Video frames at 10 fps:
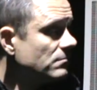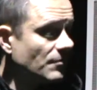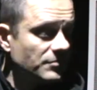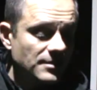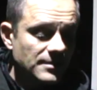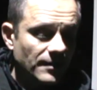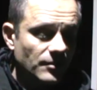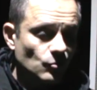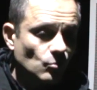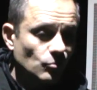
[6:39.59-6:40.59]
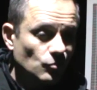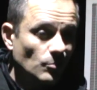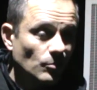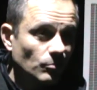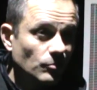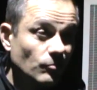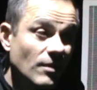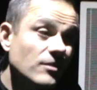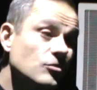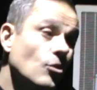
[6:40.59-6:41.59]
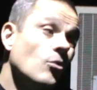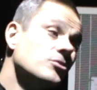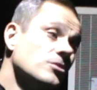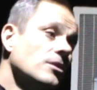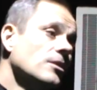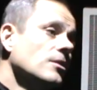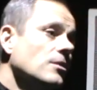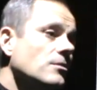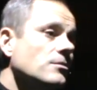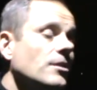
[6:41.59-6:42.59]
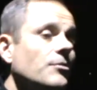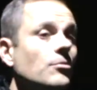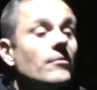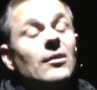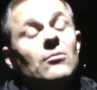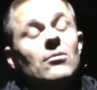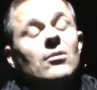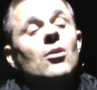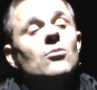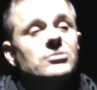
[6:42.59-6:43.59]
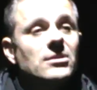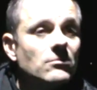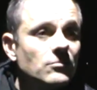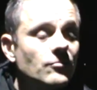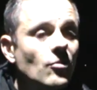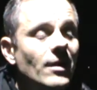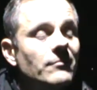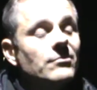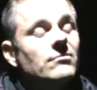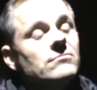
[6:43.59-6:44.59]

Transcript: Obviously Saturday he scored two and looked a threat, and tonight, you know, he could have had a couple of goals and looked a right handful.